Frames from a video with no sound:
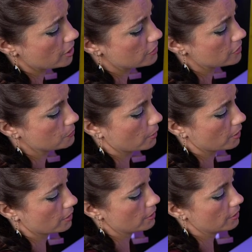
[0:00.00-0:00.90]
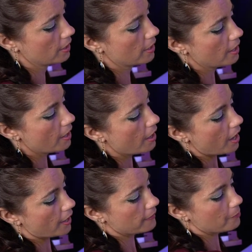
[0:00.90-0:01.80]
and swirl.
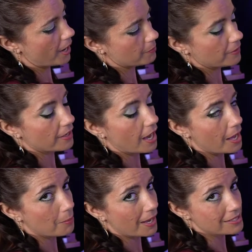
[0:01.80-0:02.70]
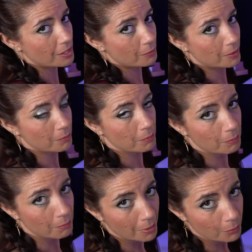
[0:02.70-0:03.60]
On the bottom of the cup, I tell my
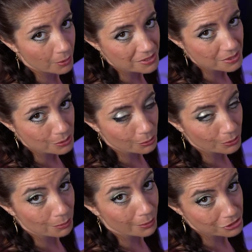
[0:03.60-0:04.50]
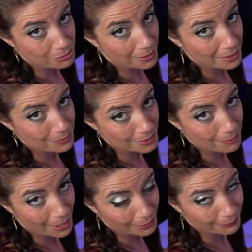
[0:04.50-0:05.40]
my boys at school the brush becomes a
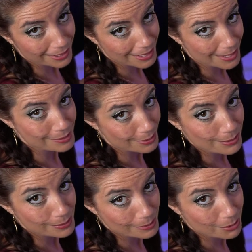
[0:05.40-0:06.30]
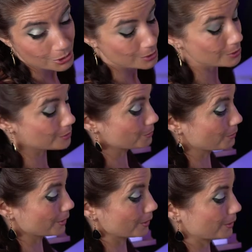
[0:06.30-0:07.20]
ballerina. So you smush and
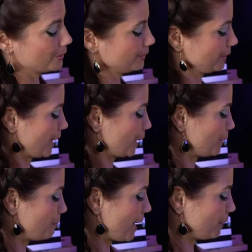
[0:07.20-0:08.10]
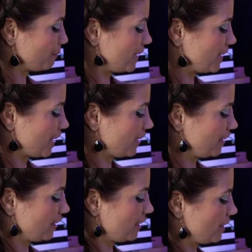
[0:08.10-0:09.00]
swirl like a little ballerina
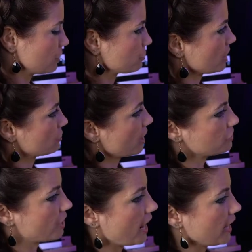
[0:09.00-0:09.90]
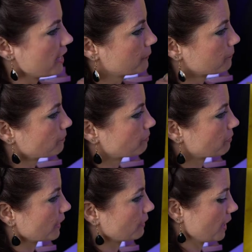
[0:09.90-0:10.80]
dry, dry, dry.
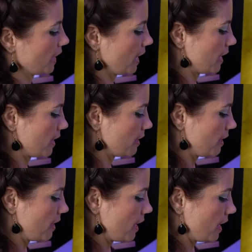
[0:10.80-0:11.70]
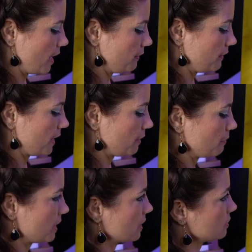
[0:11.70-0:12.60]
Okay, and then
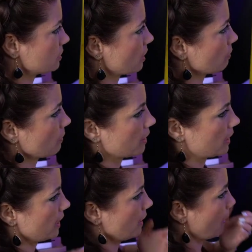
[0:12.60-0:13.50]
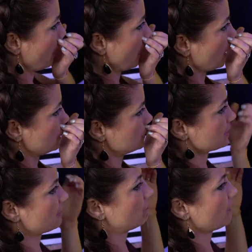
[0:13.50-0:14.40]
we can start working on
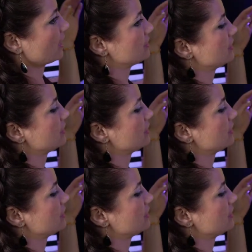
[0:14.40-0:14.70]
some fun